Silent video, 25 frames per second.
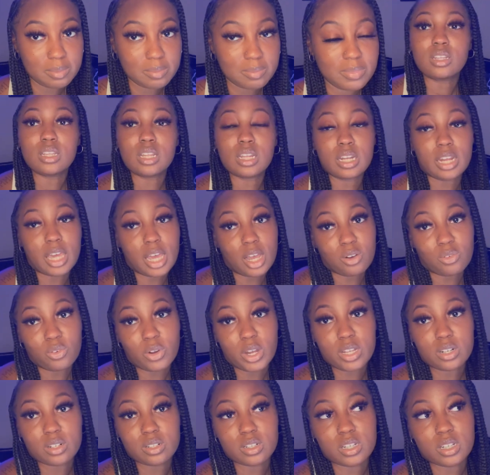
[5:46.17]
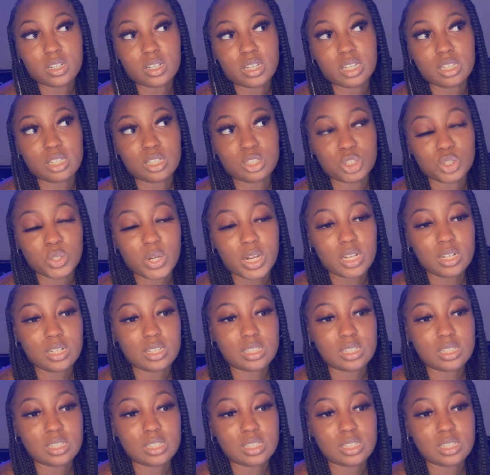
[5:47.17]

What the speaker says: The narrator in the trailer